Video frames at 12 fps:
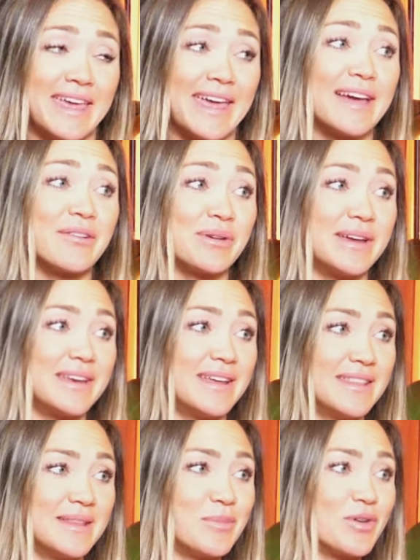can't read
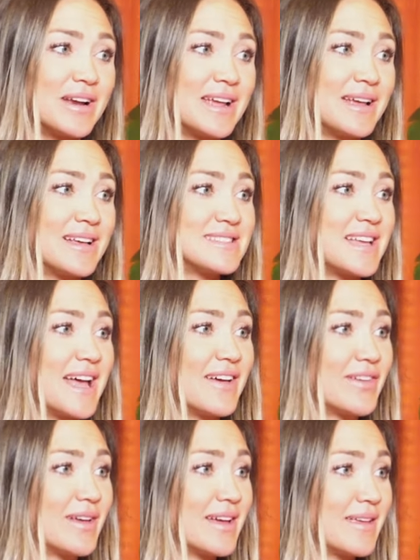in the morning because I
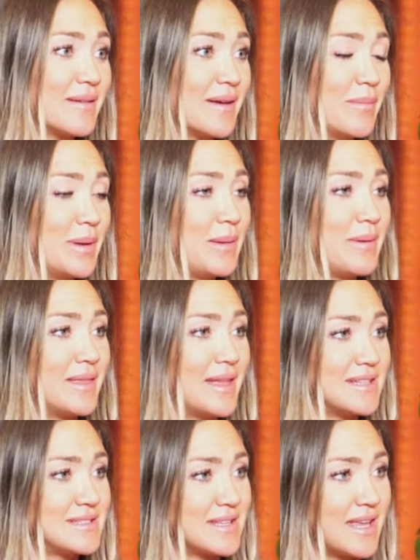have a, a, baby
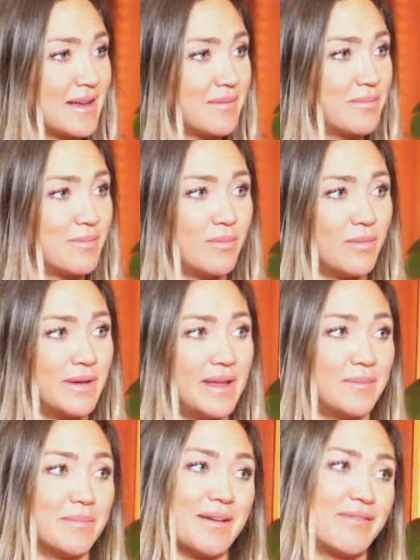that's like
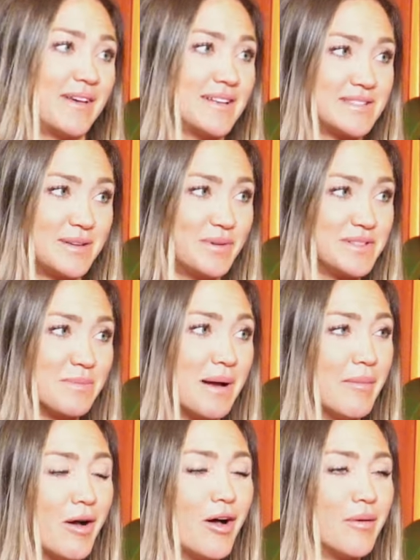in my face. He wants
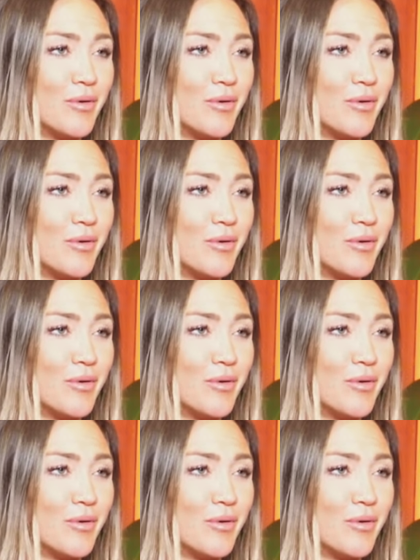mama all